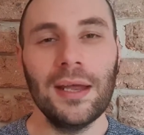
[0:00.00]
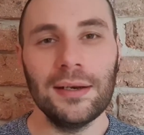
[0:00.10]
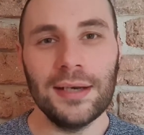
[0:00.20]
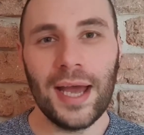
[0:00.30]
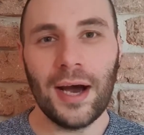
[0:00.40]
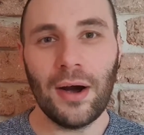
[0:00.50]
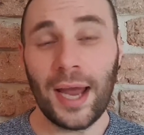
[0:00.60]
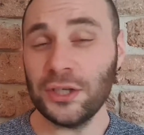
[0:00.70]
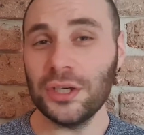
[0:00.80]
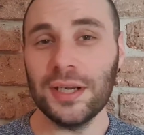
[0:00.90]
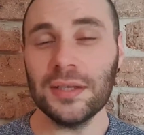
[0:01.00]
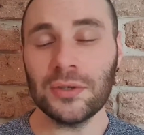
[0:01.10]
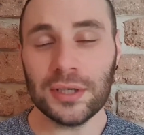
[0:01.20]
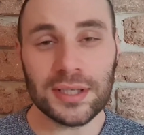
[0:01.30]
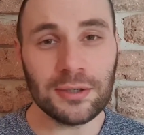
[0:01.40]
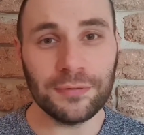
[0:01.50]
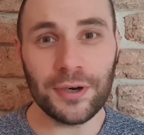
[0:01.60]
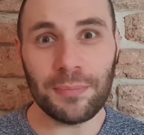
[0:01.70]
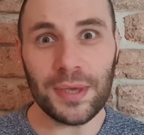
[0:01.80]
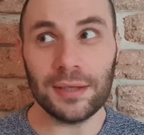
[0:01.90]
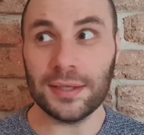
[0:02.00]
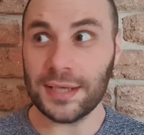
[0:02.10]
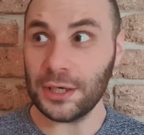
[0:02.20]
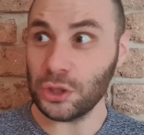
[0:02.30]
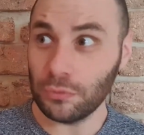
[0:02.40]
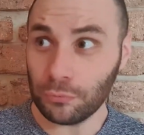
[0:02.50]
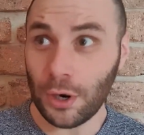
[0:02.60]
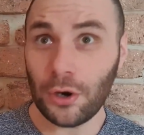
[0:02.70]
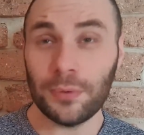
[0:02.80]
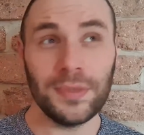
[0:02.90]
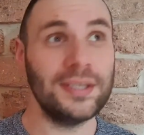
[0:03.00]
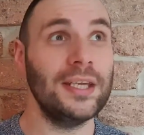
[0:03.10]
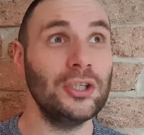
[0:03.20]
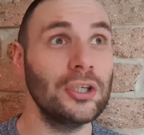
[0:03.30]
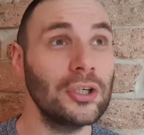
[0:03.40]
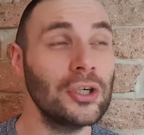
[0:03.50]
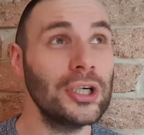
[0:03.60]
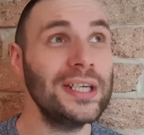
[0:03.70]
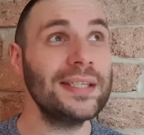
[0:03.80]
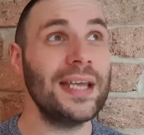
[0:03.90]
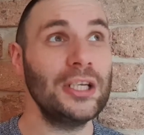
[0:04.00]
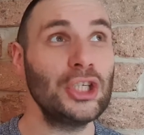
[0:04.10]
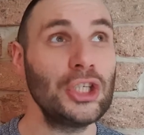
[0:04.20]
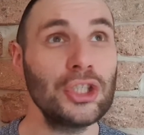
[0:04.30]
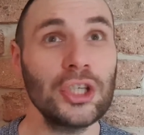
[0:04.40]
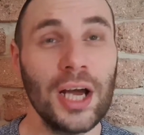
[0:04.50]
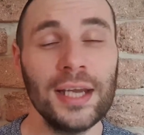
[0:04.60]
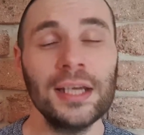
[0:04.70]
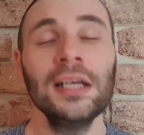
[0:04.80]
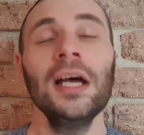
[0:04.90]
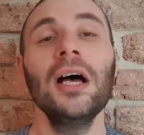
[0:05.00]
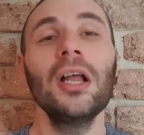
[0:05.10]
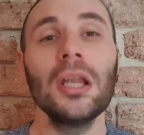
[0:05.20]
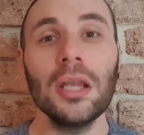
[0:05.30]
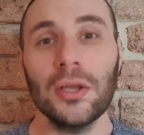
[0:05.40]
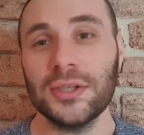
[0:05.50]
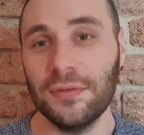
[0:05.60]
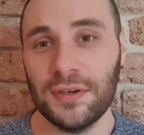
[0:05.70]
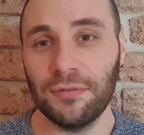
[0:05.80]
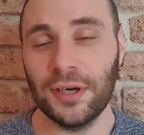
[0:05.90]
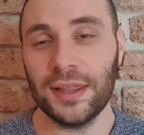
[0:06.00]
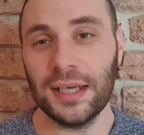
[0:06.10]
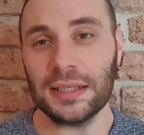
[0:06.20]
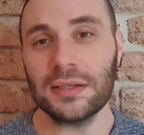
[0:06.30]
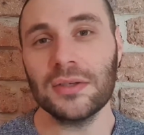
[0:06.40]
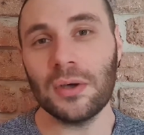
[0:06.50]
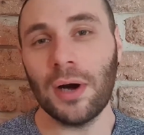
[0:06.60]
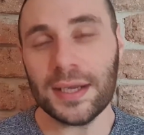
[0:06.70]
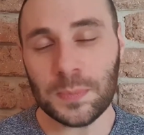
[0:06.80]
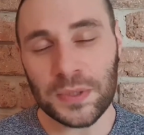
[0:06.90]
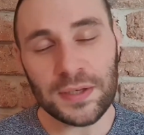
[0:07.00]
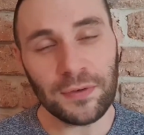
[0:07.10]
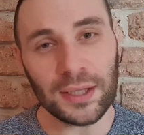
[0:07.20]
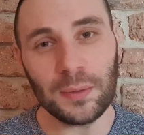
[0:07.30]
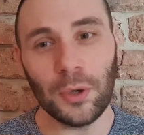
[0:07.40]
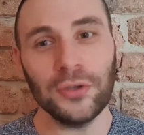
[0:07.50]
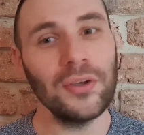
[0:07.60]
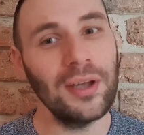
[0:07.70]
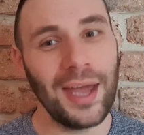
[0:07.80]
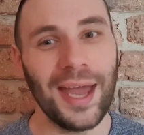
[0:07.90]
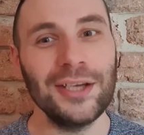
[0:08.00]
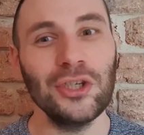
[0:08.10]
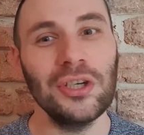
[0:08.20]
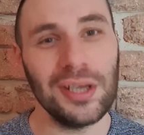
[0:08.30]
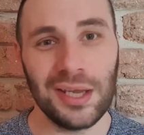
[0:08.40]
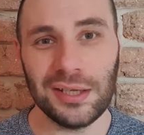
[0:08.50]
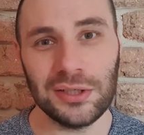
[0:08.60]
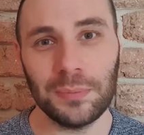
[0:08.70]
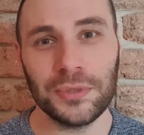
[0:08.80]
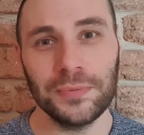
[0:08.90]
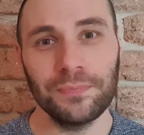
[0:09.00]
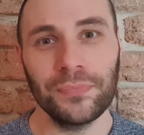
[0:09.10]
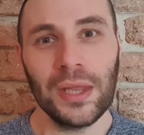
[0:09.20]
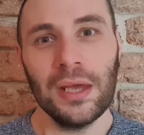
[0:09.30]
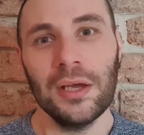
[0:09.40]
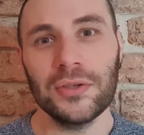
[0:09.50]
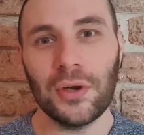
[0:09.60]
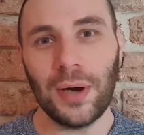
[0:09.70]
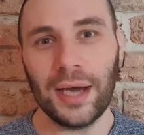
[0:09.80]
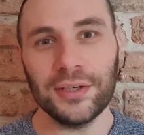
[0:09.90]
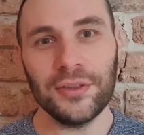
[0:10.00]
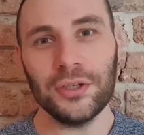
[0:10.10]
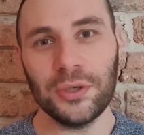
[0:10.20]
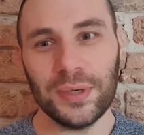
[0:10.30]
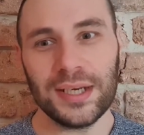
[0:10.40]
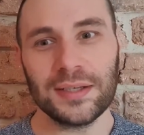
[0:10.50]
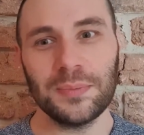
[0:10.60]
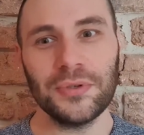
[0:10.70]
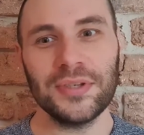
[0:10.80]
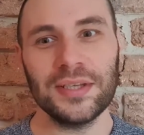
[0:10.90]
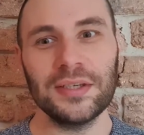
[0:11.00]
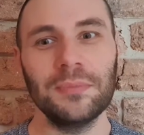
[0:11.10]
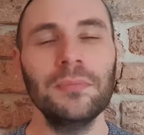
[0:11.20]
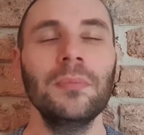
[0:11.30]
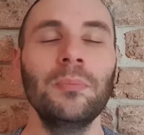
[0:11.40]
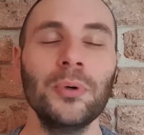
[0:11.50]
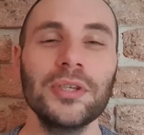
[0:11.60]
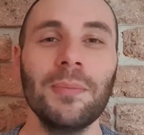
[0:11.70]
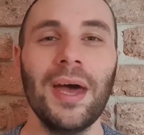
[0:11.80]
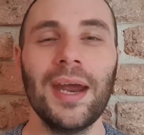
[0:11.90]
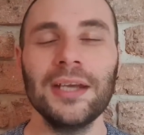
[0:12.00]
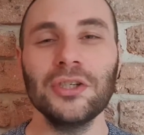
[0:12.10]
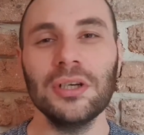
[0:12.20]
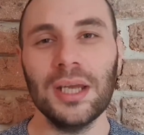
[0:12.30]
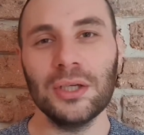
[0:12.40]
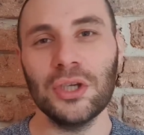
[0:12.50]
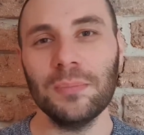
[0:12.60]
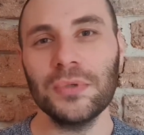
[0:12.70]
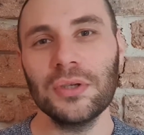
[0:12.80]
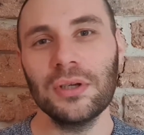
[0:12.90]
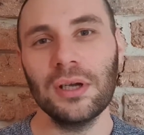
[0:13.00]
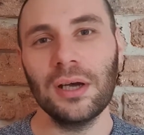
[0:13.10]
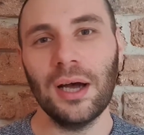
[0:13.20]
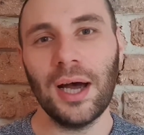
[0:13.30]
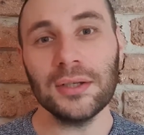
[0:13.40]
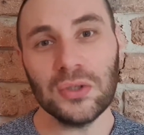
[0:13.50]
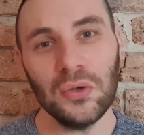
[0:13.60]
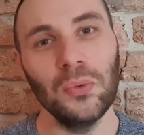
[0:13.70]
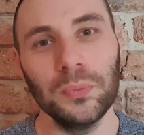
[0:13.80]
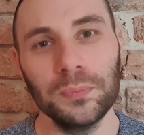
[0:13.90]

Now, ancient history is still very big. There's ancient Rome, there's ancient Greece, ancient China, lots of different things. So I specifically want ancient Egypt. So under the Dewey Decimal System, books about ancient Egypt are 2.